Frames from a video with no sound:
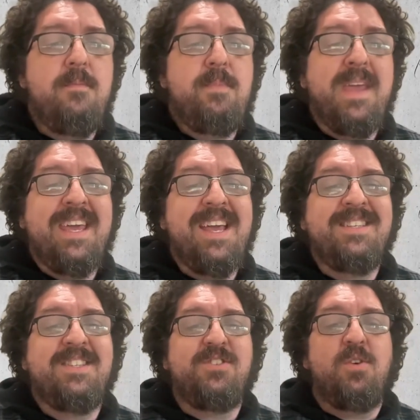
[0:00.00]

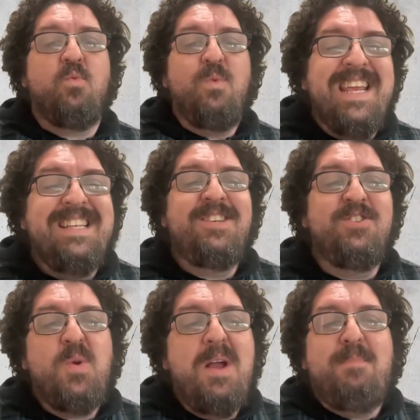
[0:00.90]
Because there's a reason
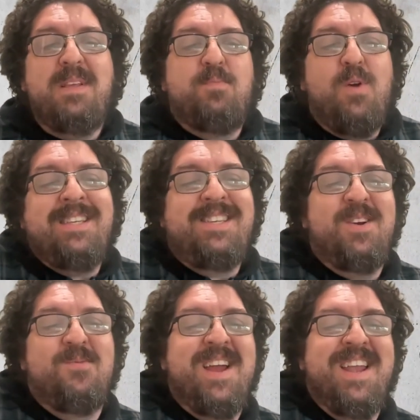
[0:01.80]
Trump is
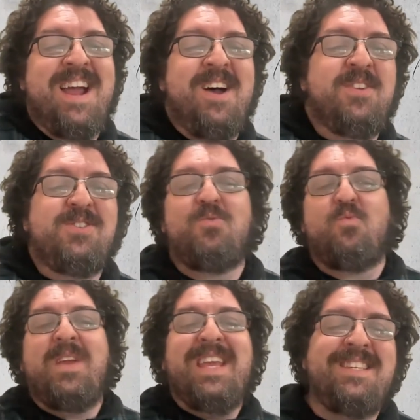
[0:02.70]
president right now. There's a
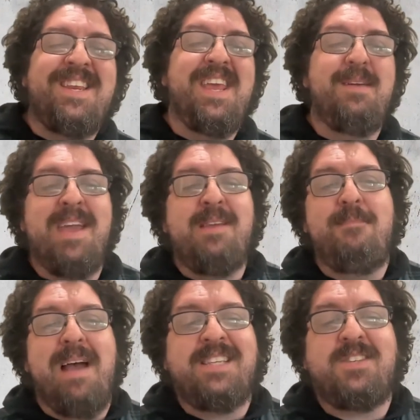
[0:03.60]
reason he made
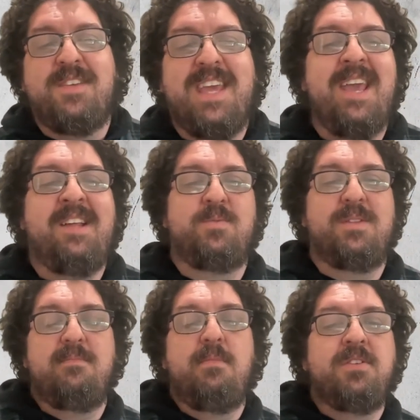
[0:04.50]
massive gains
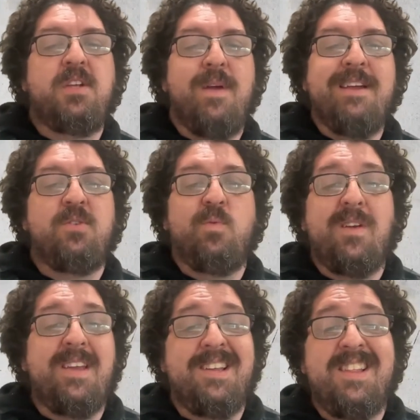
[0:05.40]
with the multiracial
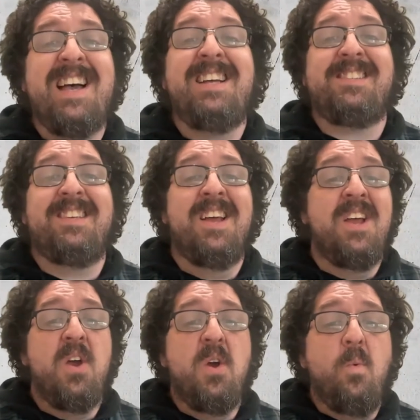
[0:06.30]
working class,
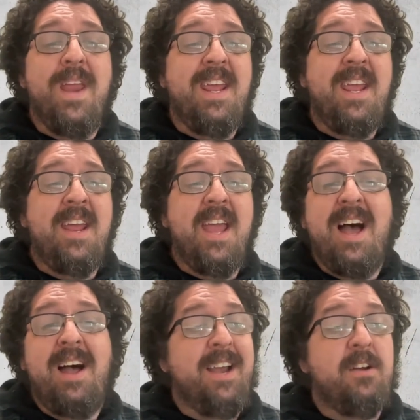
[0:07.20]
winning a
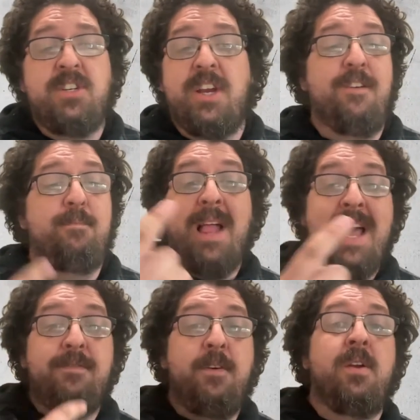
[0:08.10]
higher share of
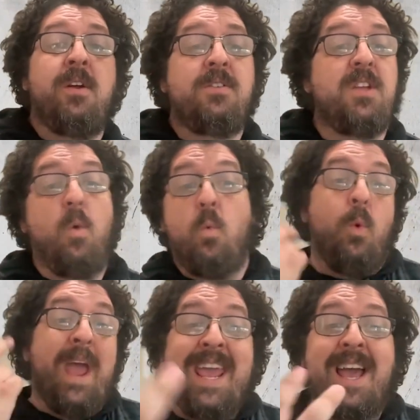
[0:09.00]
Black voters, a
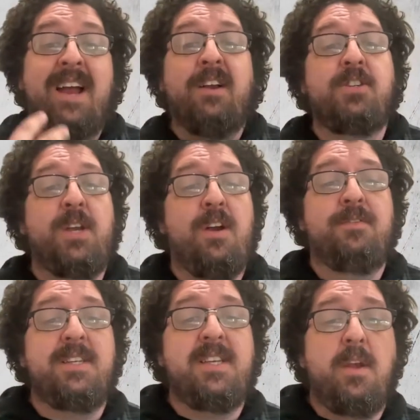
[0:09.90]
way higher share
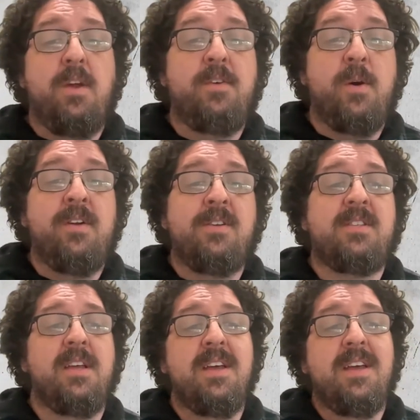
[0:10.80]
of Latino
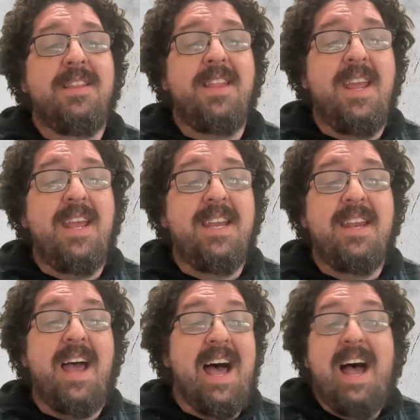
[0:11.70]
voters than he
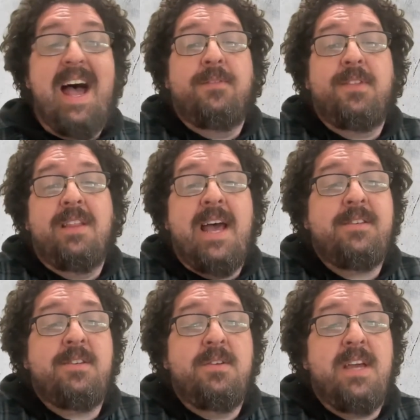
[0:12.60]
did either of the
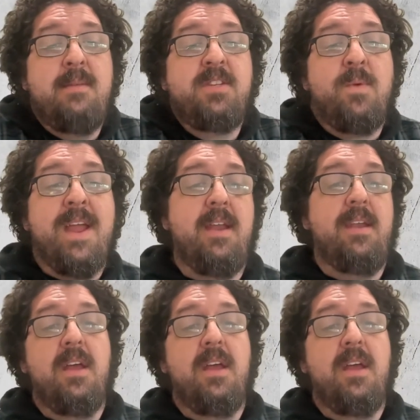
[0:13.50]
last 2 times he ran.